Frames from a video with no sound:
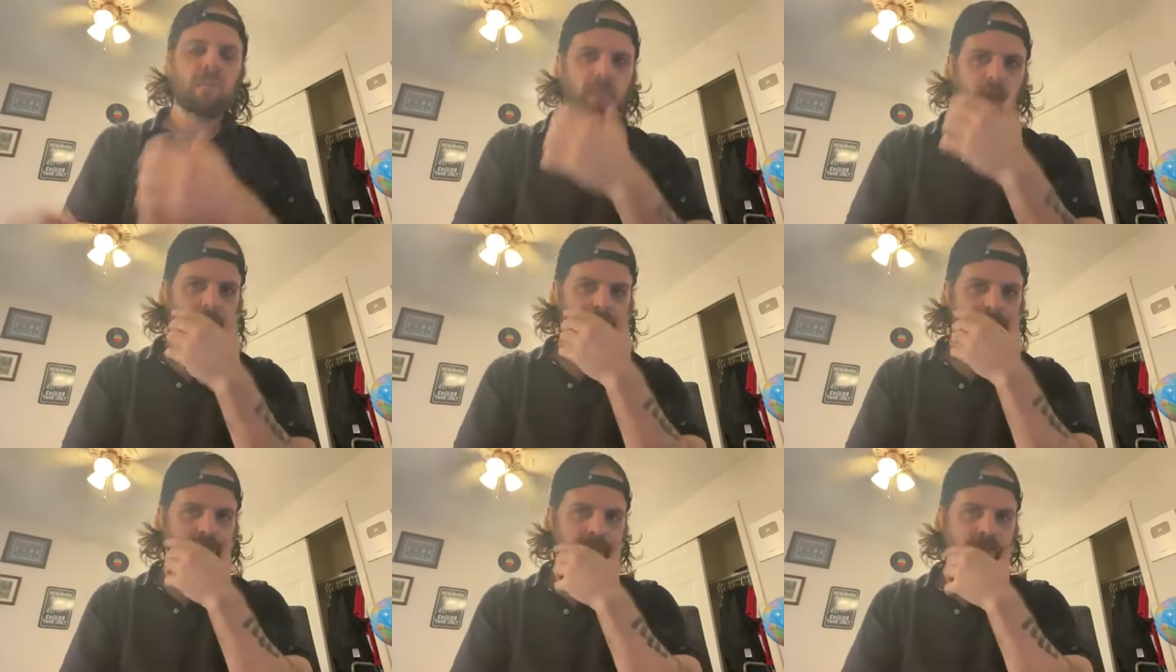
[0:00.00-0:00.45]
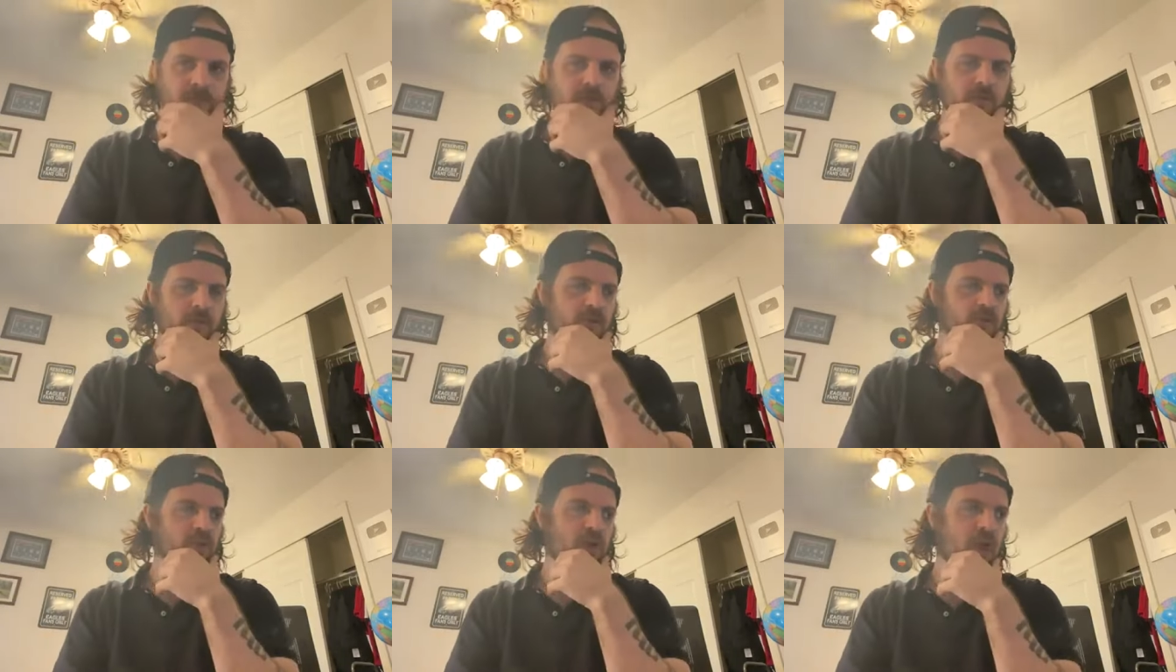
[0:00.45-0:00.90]
I'm seeing
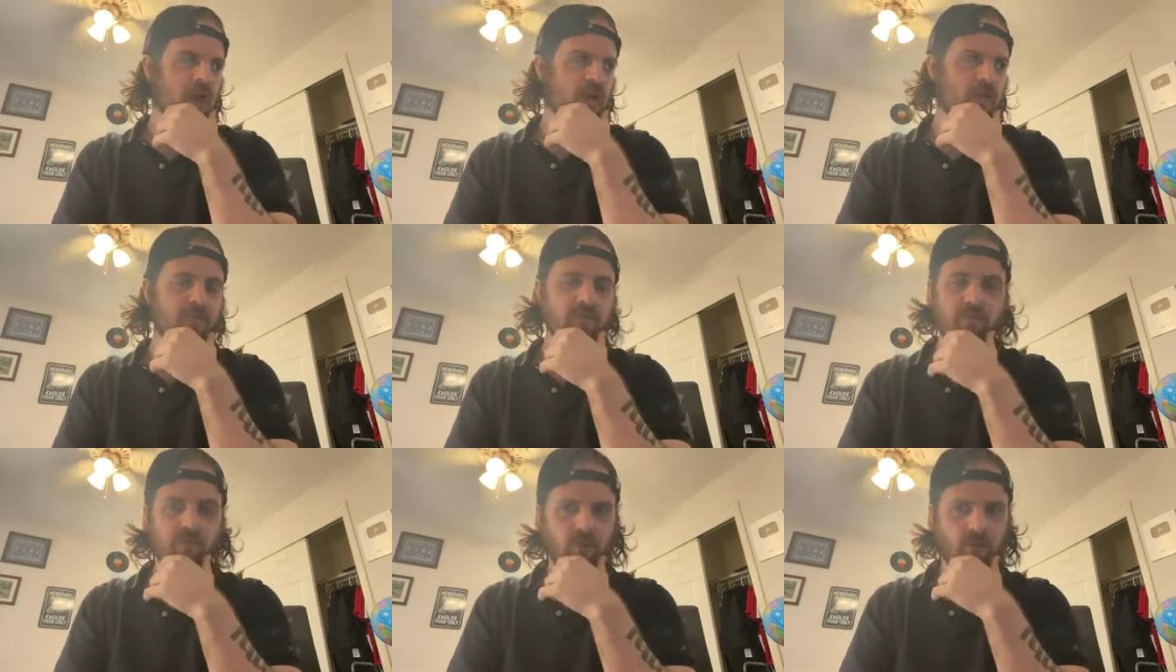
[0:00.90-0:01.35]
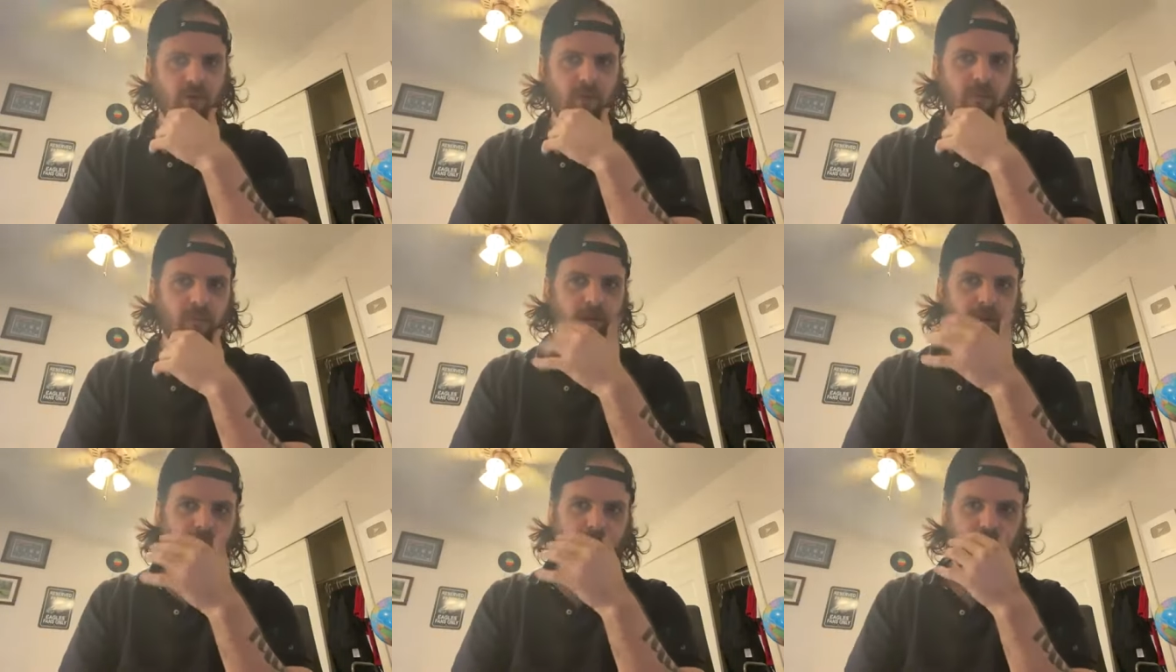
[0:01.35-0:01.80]
the chat
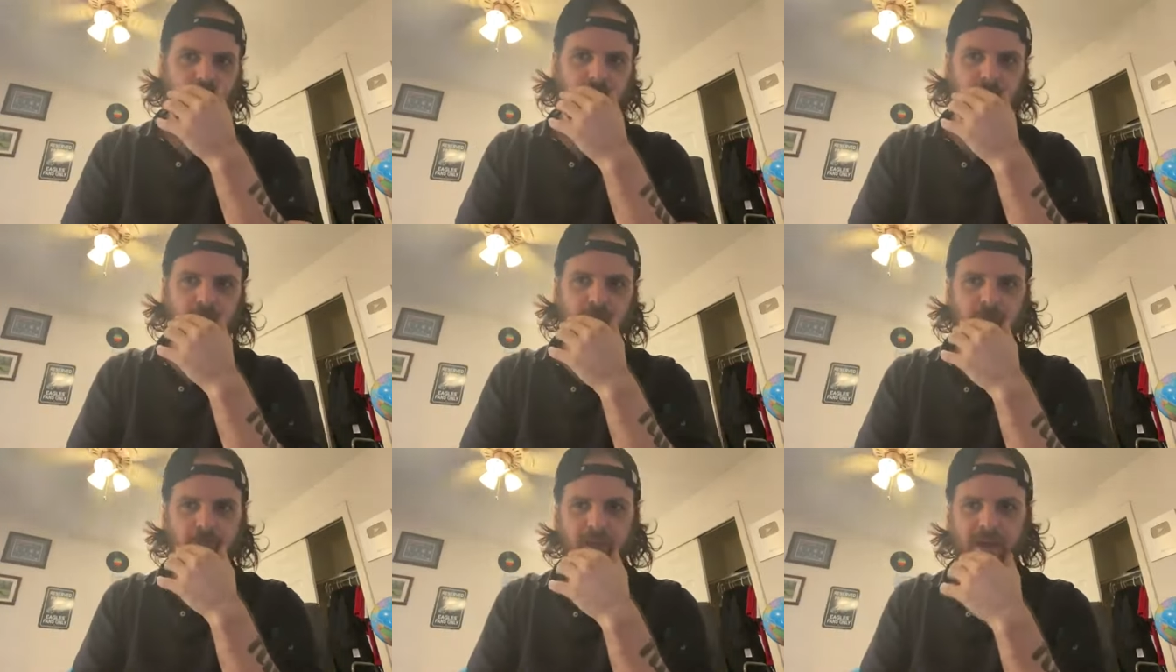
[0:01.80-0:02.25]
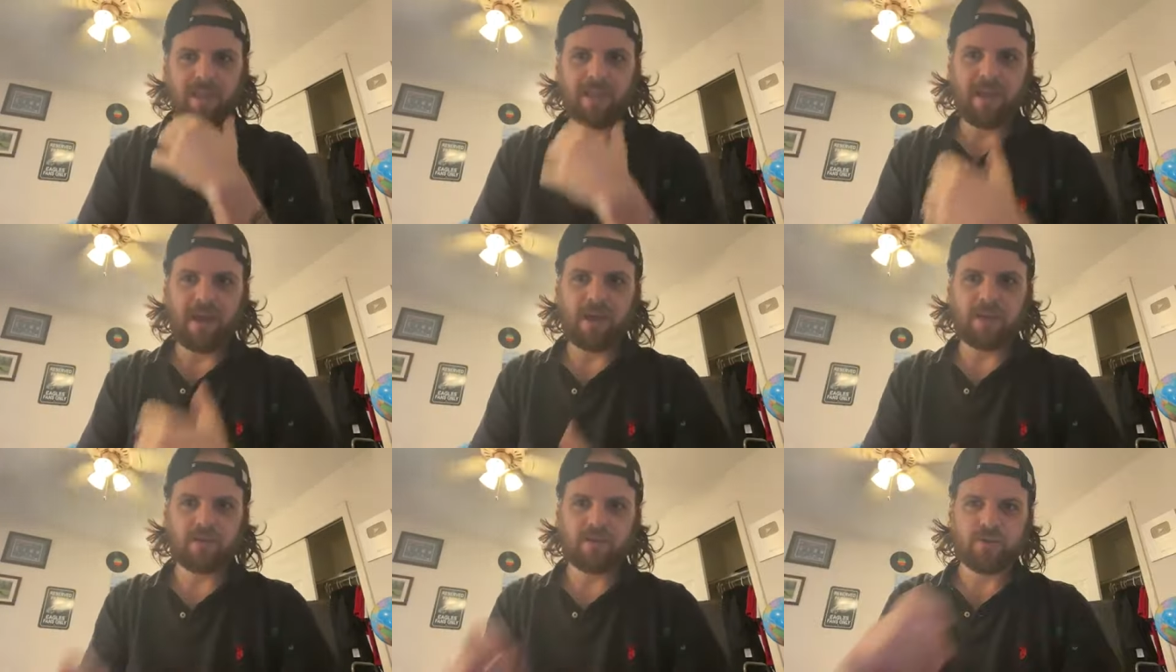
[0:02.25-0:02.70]
from um, my
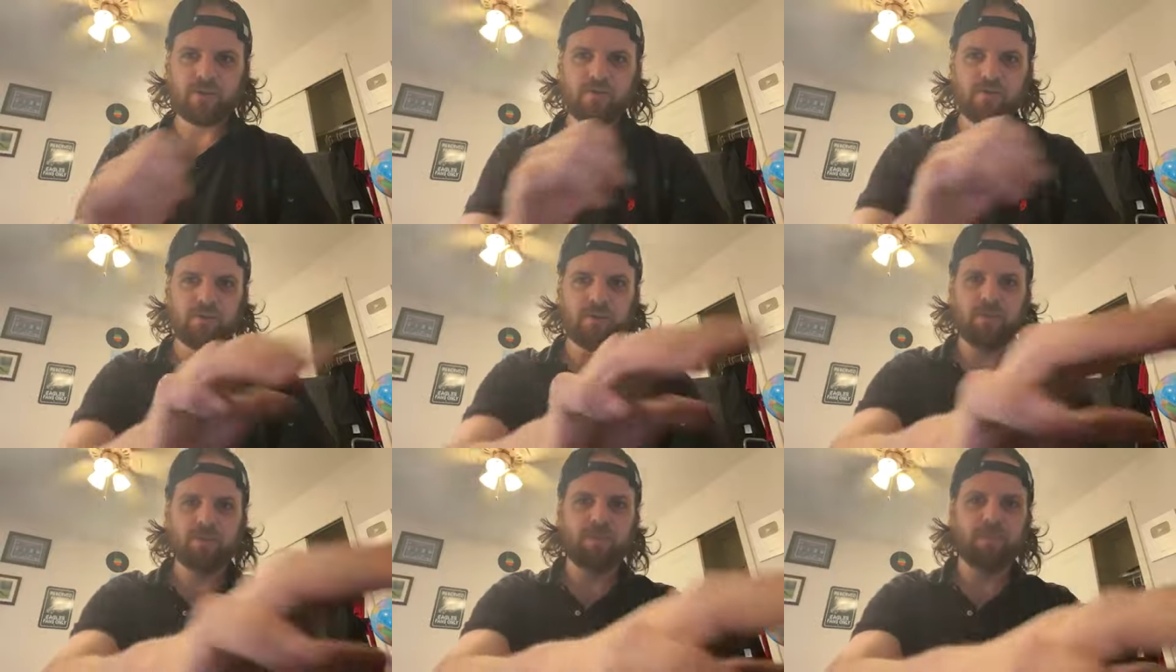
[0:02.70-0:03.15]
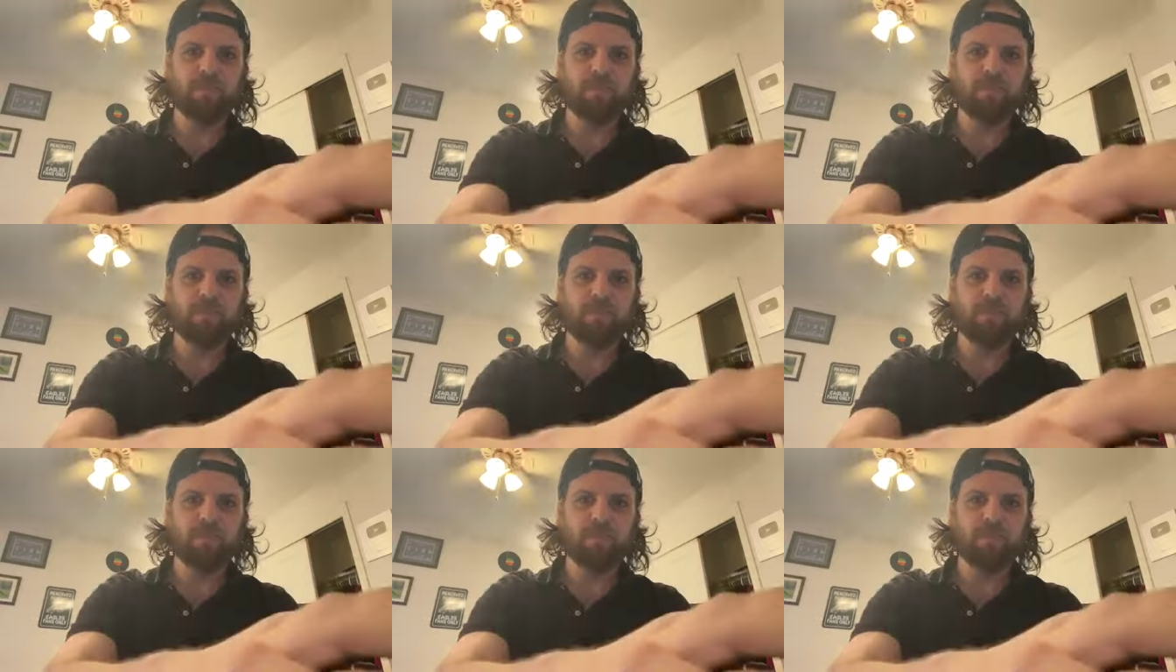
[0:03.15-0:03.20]
last stream.